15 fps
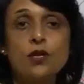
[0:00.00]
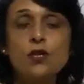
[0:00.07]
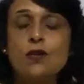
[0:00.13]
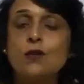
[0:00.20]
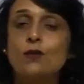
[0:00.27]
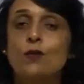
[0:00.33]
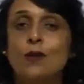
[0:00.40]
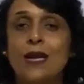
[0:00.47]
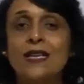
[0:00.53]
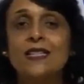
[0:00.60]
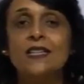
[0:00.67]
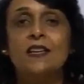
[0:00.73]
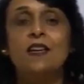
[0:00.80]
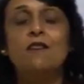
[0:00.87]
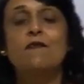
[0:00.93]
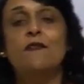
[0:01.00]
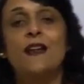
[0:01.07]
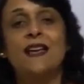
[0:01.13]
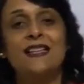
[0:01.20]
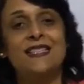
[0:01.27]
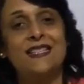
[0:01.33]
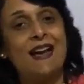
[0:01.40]
This is known as
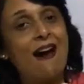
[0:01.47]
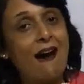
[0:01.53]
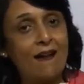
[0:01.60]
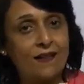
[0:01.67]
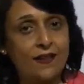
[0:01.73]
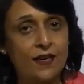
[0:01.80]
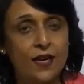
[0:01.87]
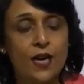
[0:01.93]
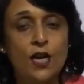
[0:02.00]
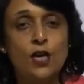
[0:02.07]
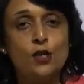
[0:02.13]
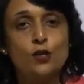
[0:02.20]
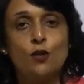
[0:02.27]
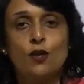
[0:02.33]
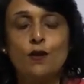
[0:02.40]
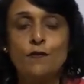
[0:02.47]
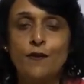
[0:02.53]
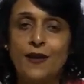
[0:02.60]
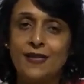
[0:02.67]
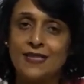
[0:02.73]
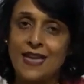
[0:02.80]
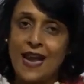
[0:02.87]
reflex arc. So
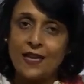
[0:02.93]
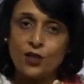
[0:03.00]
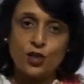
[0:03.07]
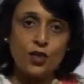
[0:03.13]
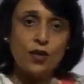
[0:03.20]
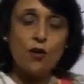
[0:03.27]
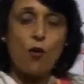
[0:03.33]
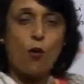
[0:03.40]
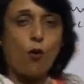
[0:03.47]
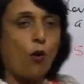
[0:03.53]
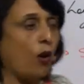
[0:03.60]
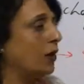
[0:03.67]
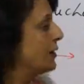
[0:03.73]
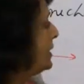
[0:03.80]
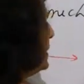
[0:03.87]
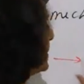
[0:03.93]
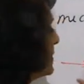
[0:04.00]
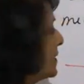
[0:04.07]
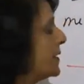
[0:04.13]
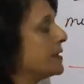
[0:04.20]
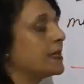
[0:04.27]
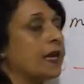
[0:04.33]
reflex action, all these
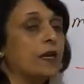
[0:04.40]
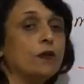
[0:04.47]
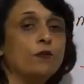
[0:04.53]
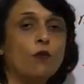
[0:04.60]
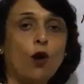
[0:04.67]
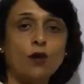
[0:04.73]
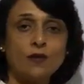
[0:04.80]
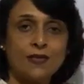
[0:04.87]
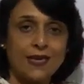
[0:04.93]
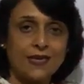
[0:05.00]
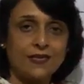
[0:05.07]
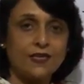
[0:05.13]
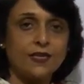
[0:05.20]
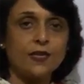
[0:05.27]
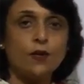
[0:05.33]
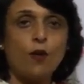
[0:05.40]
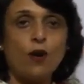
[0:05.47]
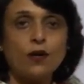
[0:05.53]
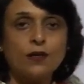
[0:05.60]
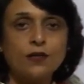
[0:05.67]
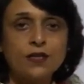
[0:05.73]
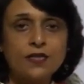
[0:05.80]
things are involved, sensory
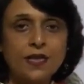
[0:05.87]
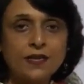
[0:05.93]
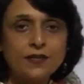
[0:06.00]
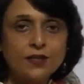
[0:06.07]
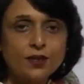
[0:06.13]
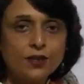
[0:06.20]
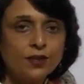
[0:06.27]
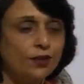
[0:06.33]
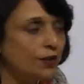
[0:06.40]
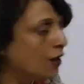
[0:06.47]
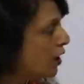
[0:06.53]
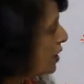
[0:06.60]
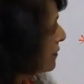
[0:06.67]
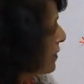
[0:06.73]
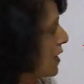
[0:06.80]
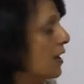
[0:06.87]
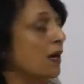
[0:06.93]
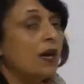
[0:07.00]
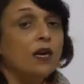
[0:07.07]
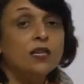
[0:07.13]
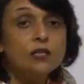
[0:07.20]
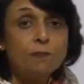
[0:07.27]
organ, sensory nerve,
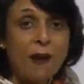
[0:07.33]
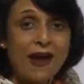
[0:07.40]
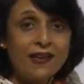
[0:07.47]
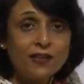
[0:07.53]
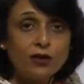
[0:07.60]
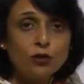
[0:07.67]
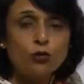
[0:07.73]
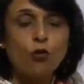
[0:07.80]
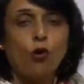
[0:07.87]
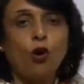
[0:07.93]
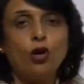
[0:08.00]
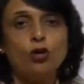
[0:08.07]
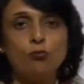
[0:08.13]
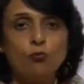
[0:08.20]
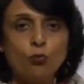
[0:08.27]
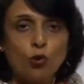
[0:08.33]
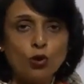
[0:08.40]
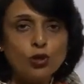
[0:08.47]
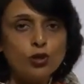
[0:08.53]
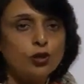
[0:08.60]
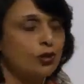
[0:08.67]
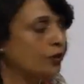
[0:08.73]
spinal cord,
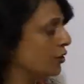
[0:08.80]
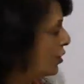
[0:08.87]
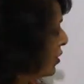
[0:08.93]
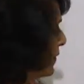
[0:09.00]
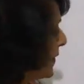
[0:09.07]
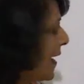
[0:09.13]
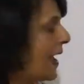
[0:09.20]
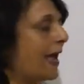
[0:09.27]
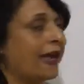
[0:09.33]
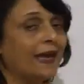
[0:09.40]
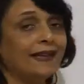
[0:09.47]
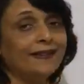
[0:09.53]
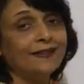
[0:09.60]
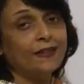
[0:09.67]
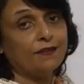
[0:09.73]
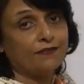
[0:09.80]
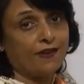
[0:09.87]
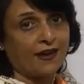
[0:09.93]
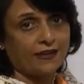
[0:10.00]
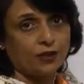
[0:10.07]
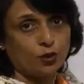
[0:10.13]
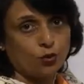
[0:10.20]
motor nerve and the
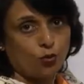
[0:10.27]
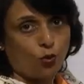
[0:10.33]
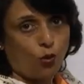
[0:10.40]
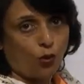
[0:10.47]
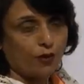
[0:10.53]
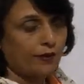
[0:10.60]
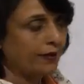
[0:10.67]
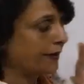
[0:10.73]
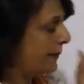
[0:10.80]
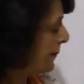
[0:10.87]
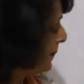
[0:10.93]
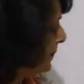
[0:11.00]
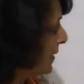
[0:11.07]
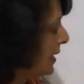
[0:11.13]
effector organ.